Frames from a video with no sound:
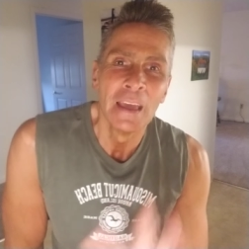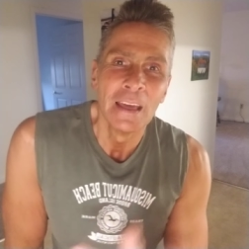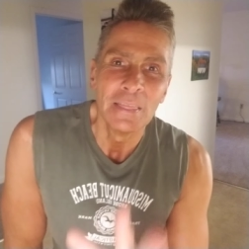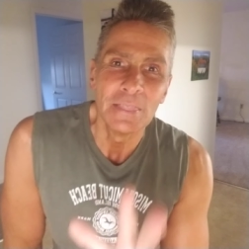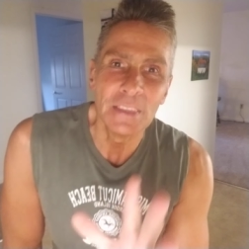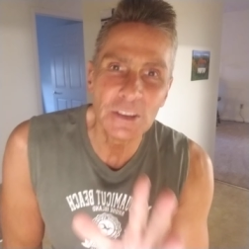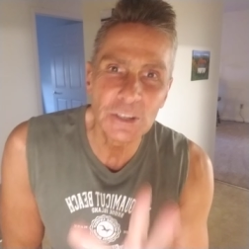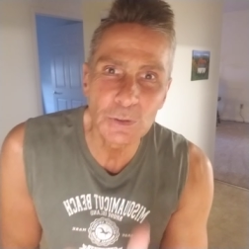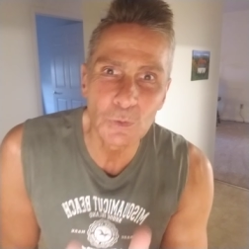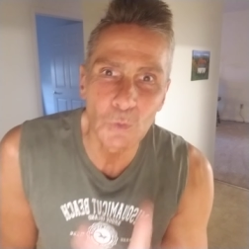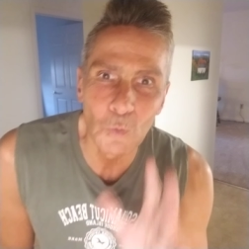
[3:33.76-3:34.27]

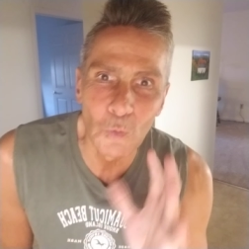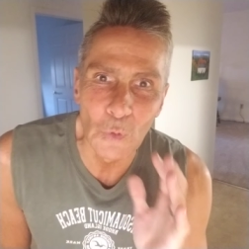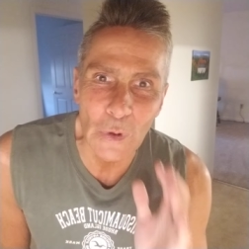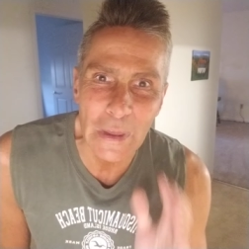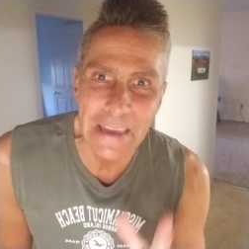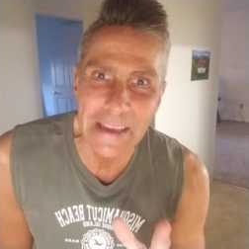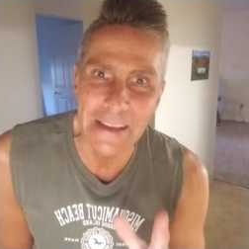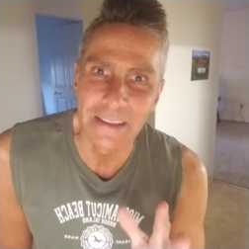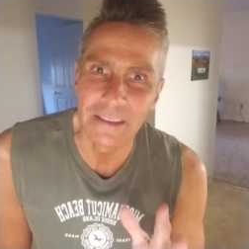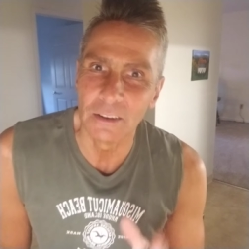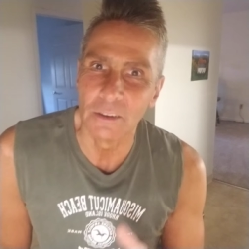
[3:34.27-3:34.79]
This
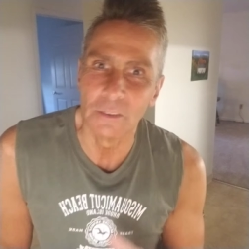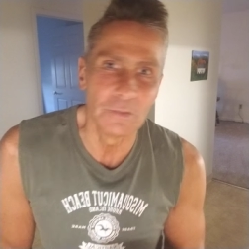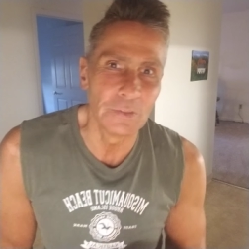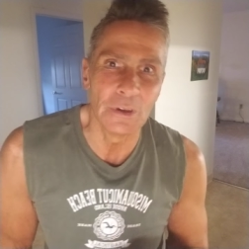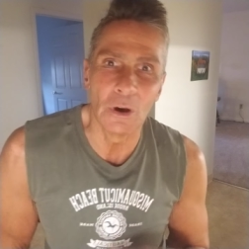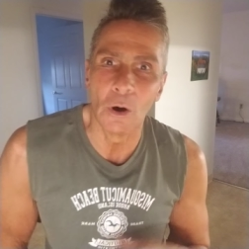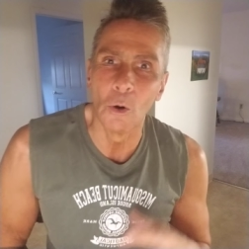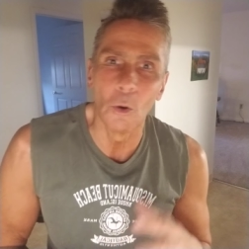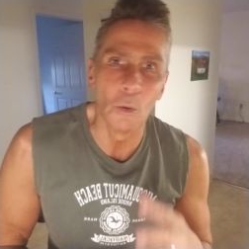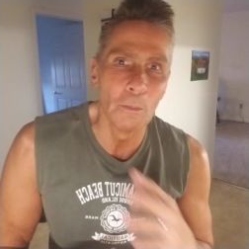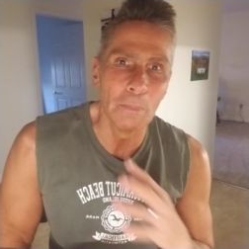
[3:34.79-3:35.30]
reeked of
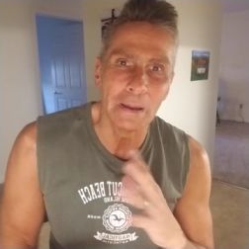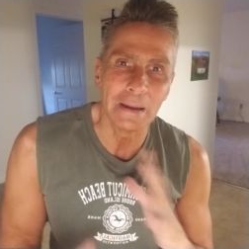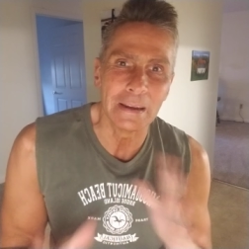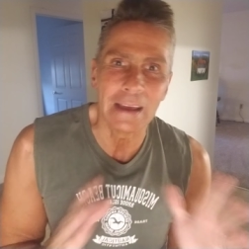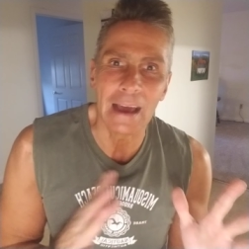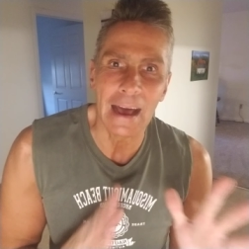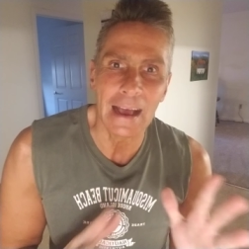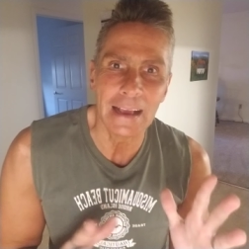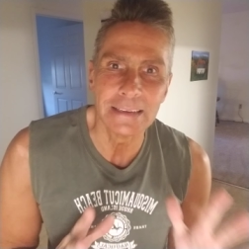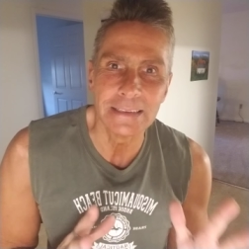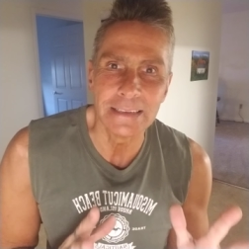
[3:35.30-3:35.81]
the whole
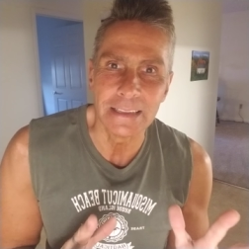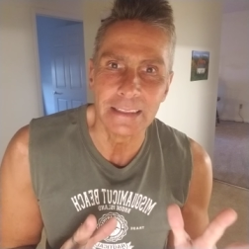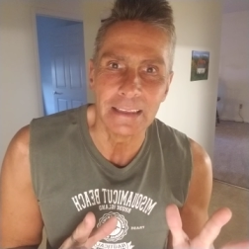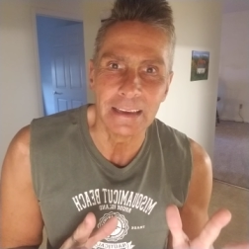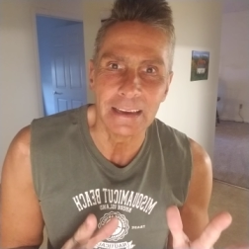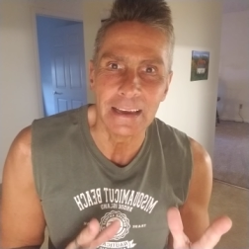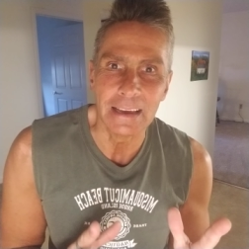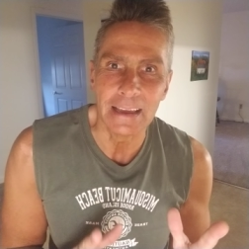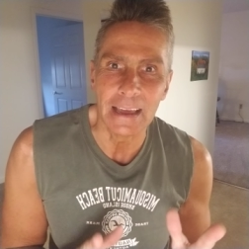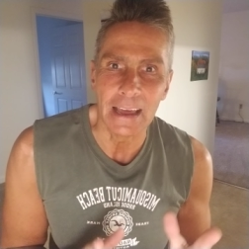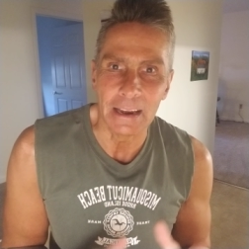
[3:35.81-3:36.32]
Benghazi
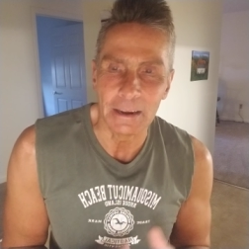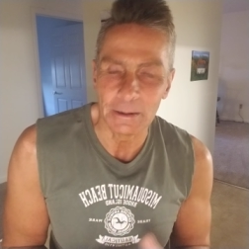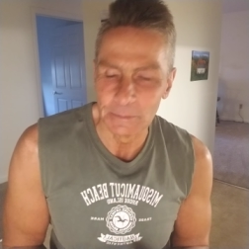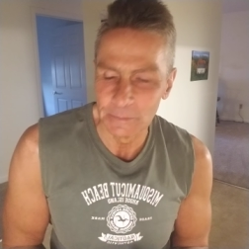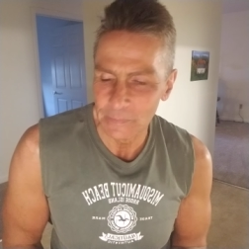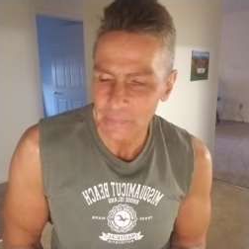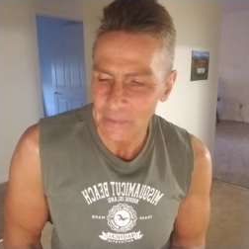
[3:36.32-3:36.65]
thing again.